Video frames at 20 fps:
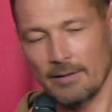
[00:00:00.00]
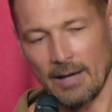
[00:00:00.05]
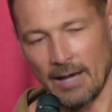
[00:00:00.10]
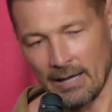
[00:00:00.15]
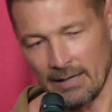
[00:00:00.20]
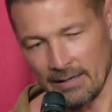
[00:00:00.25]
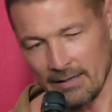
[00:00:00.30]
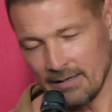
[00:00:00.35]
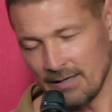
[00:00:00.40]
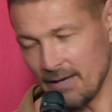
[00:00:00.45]

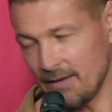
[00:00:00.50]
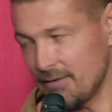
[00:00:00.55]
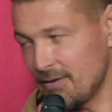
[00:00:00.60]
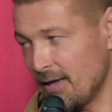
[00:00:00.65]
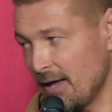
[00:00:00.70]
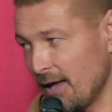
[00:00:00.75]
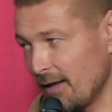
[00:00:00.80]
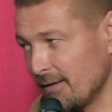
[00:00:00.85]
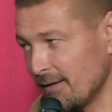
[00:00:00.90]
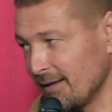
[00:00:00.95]
and he did
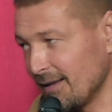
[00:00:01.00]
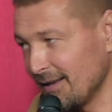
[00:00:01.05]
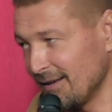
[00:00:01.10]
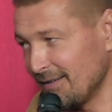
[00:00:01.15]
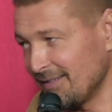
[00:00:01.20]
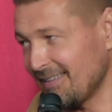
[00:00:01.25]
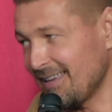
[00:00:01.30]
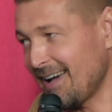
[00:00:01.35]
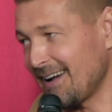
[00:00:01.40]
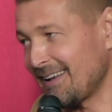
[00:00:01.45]
that
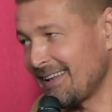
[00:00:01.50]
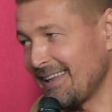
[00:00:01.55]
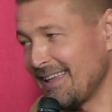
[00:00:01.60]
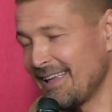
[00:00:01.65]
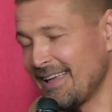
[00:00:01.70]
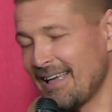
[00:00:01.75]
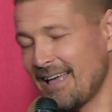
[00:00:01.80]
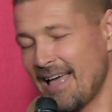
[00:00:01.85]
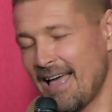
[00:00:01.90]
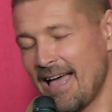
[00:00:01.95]

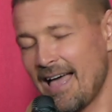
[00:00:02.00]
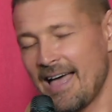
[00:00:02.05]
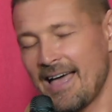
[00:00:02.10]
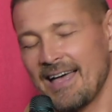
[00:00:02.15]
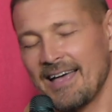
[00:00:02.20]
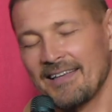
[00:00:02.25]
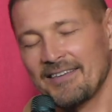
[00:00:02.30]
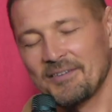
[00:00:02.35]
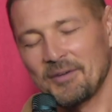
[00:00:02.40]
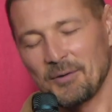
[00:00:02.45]
exactly.
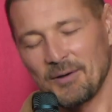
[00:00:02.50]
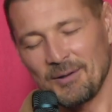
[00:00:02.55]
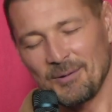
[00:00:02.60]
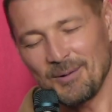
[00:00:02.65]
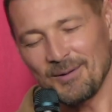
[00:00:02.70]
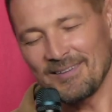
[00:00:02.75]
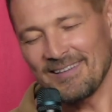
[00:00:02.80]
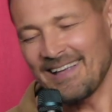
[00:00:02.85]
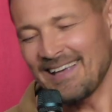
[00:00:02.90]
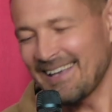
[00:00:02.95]
So it
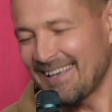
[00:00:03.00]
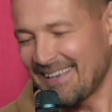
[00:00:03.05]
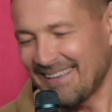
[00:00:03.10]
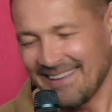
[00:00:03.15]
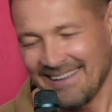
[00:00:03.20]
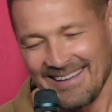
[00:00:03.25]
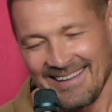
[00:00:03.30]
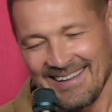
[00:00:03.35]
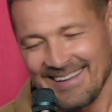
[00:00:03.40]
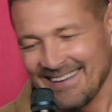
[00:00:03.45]
was
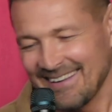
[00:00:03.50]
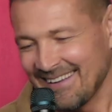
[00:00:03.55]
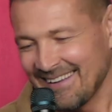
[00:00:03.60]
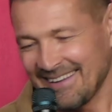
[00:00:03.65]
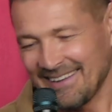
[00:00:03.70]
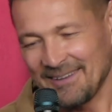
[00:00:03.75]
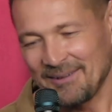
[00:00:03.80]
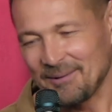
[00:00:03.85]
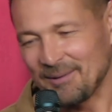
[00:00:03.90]
like it